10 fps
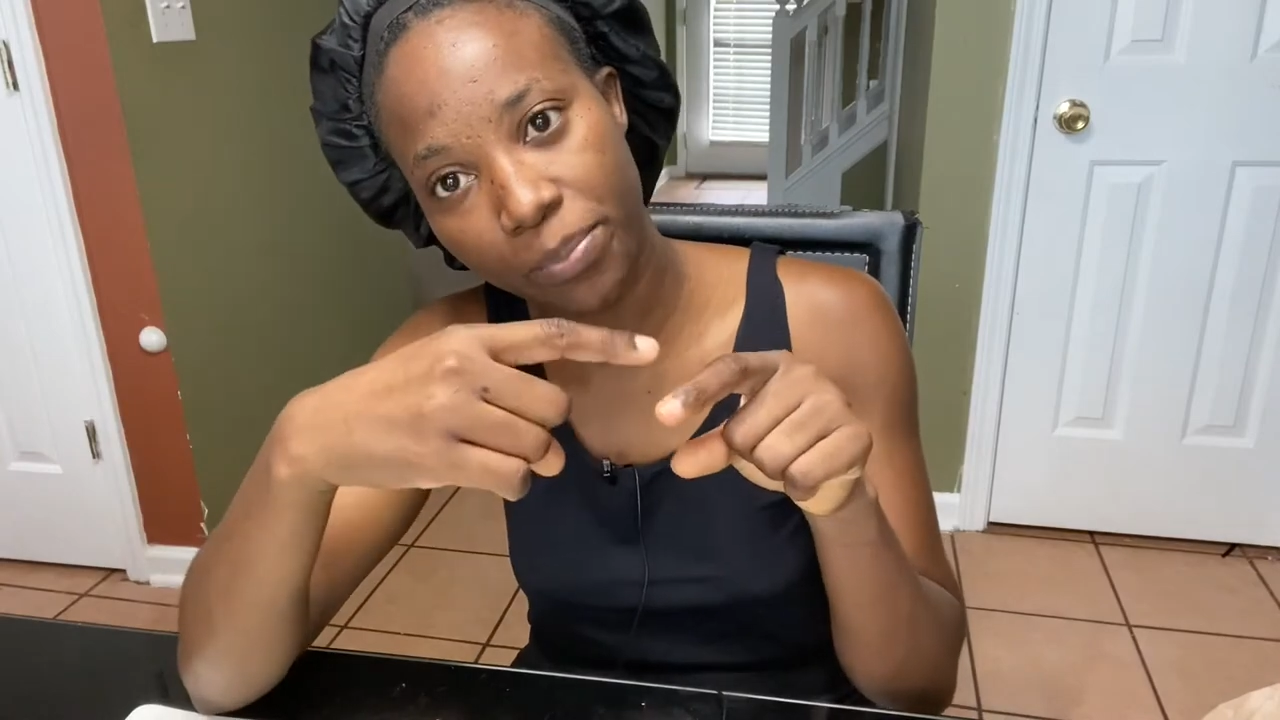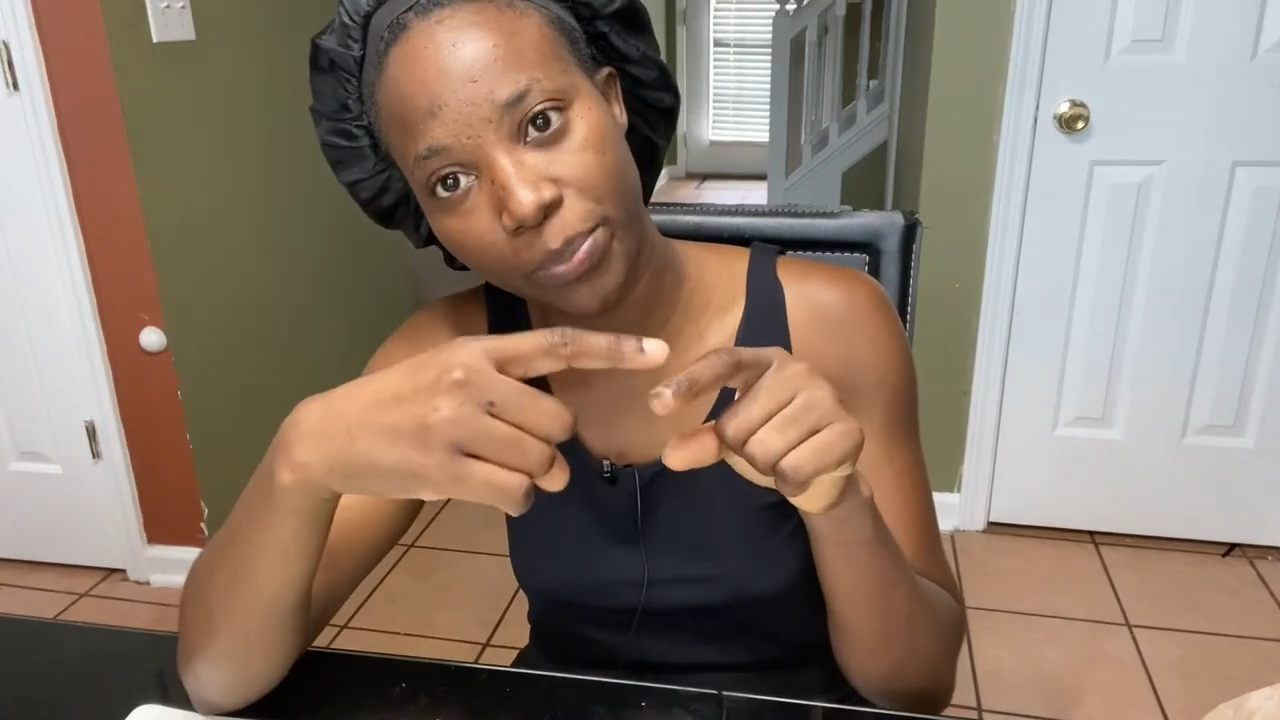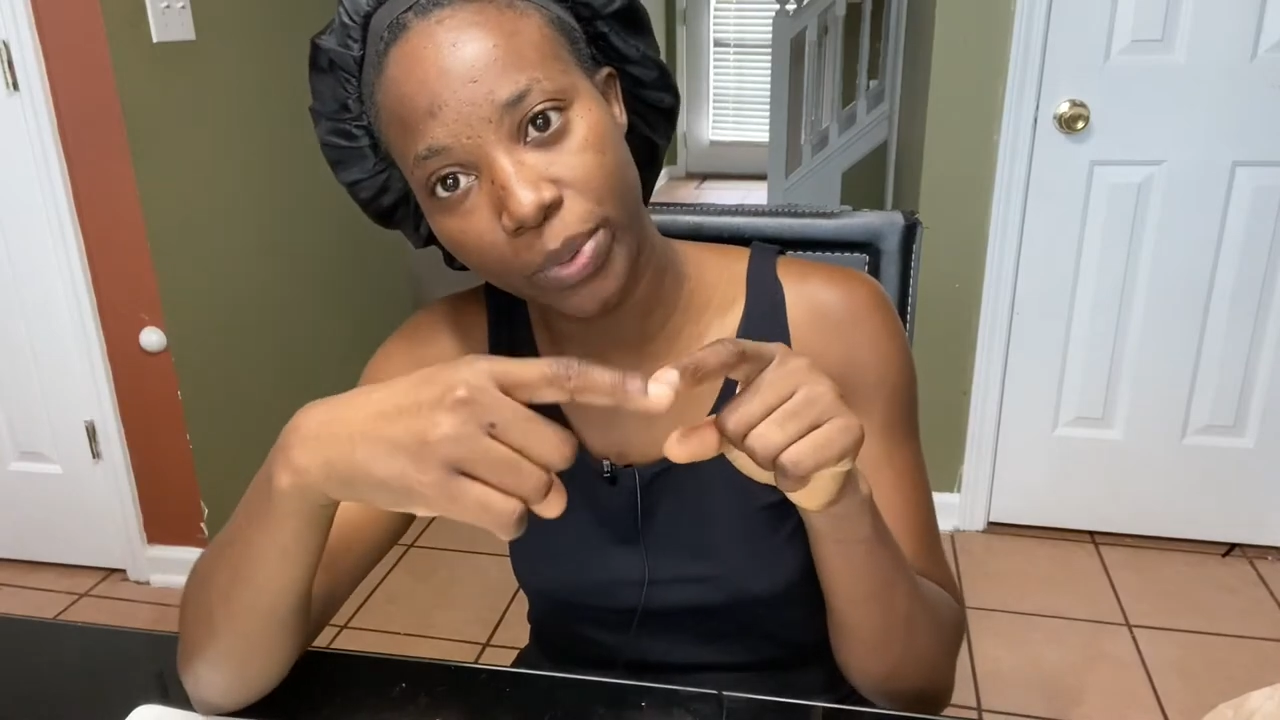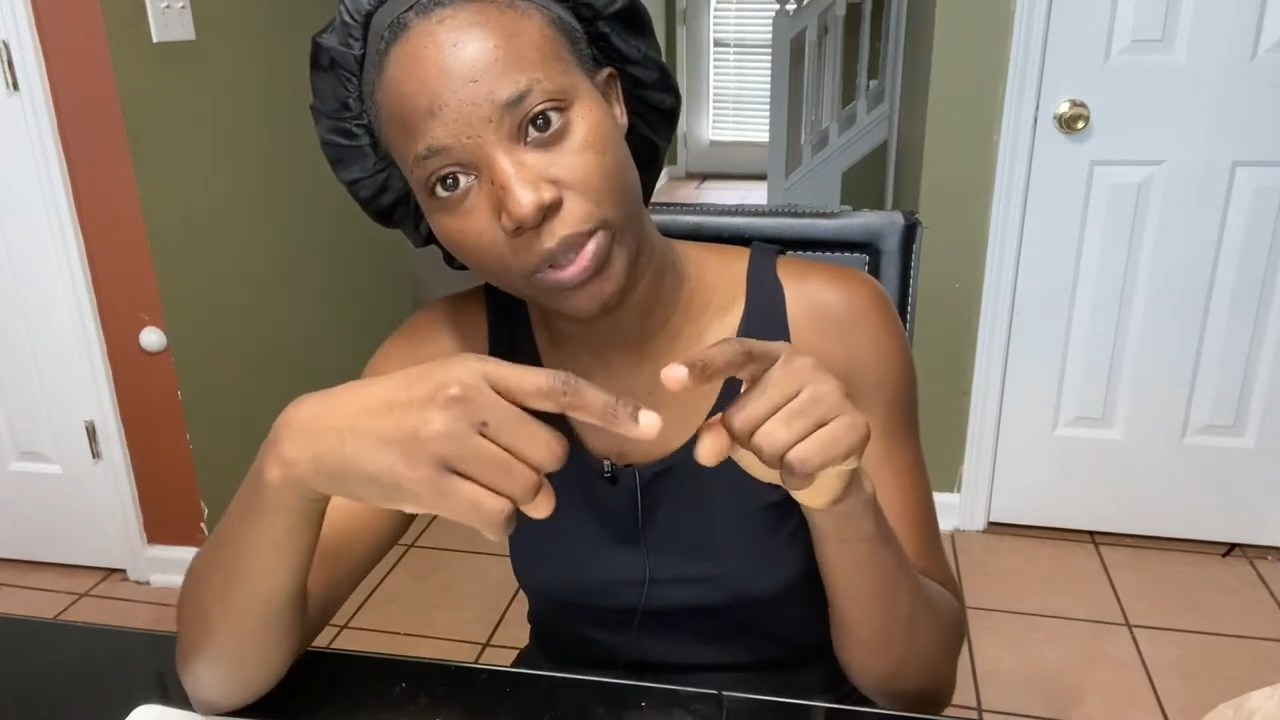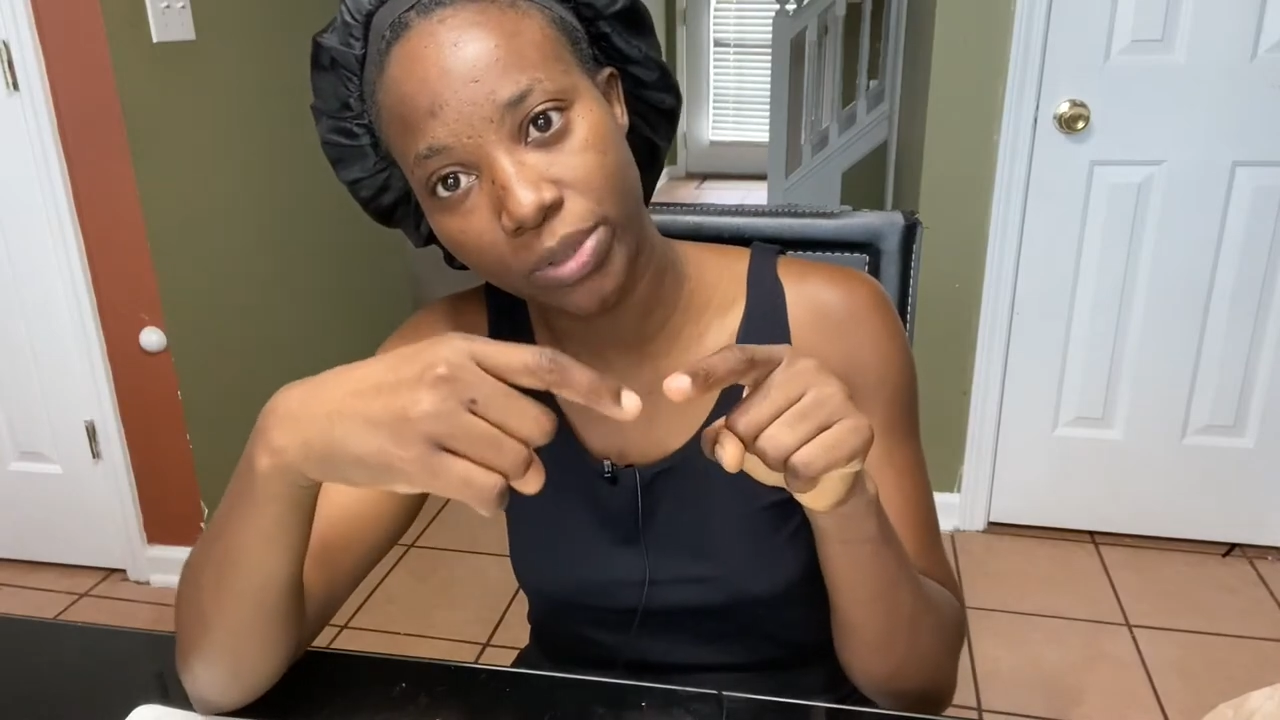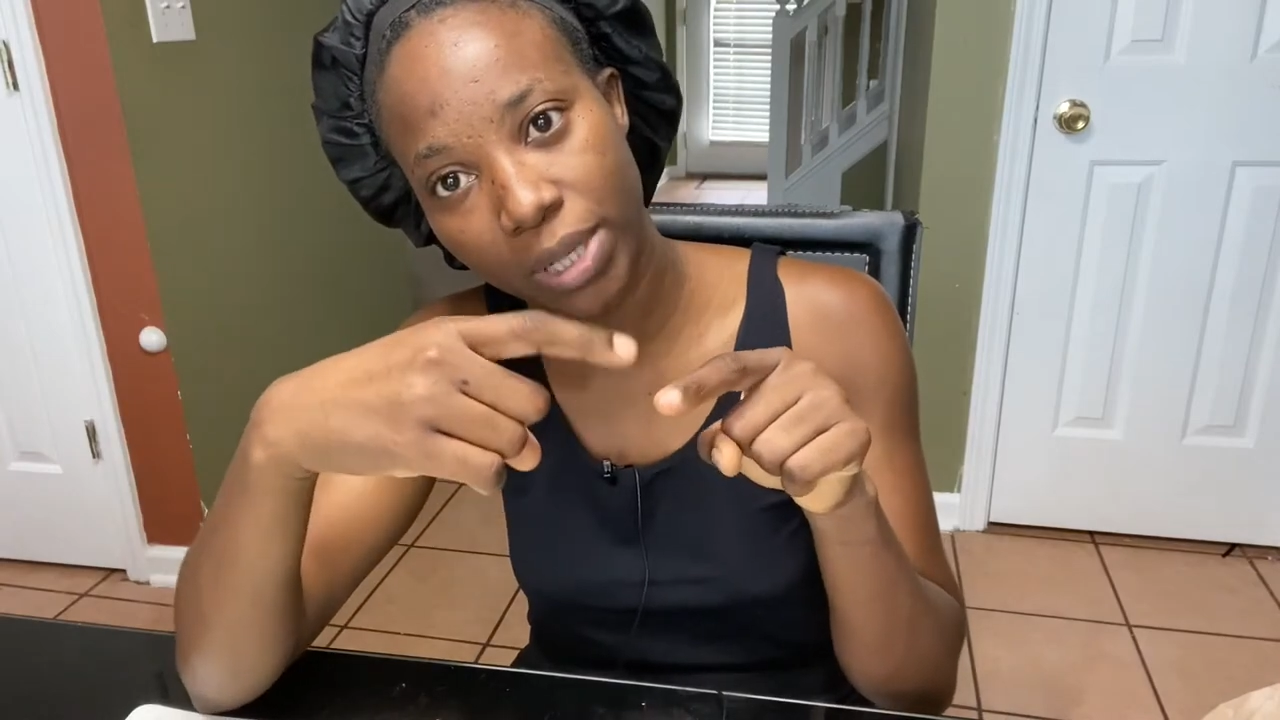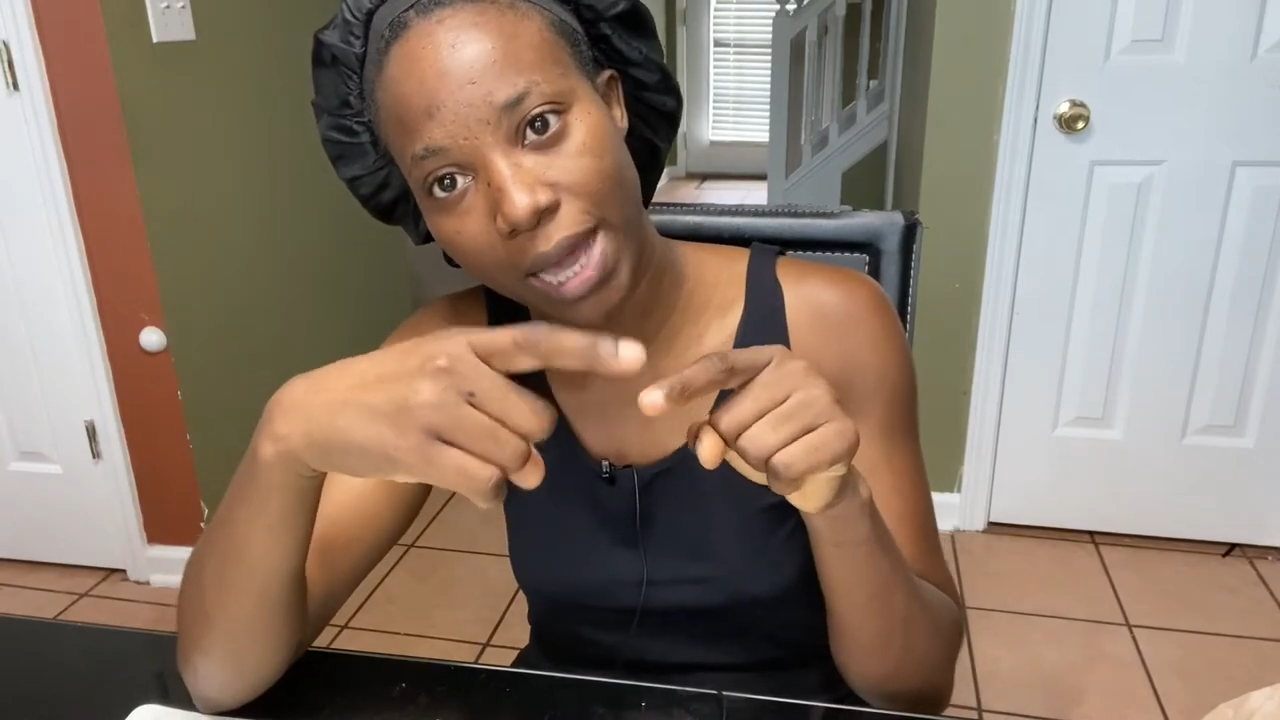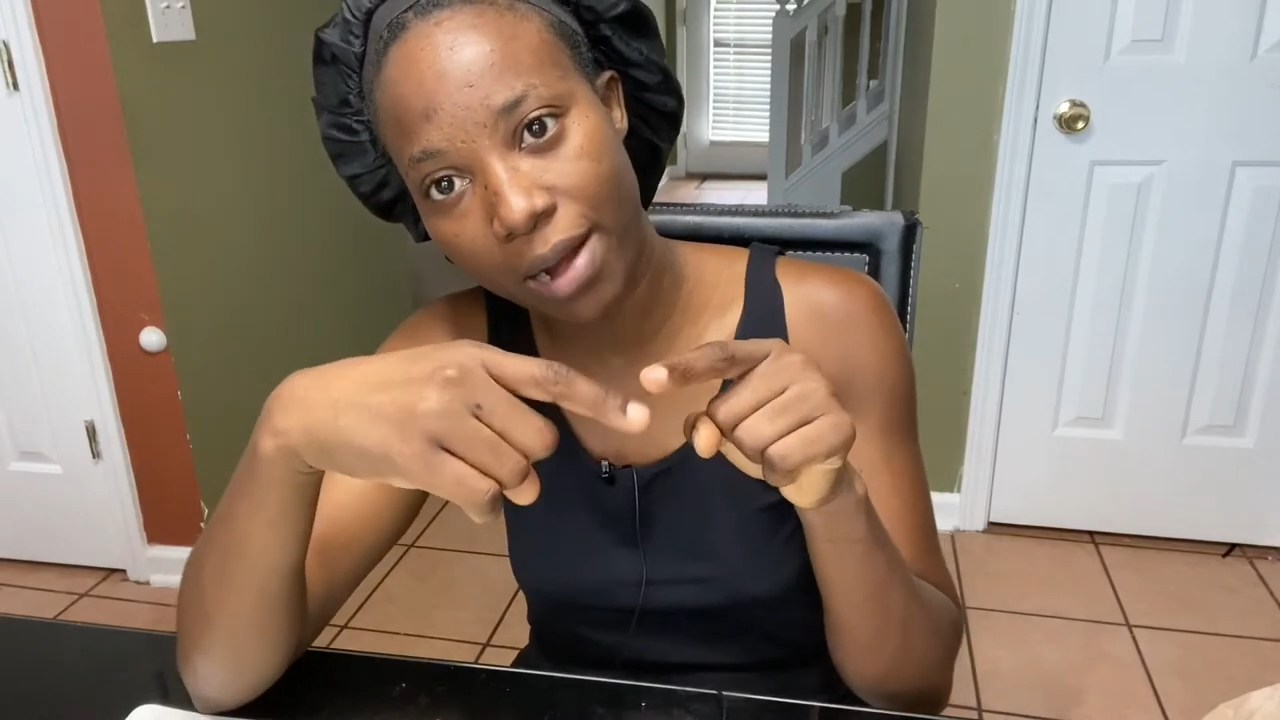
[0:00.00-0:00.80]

board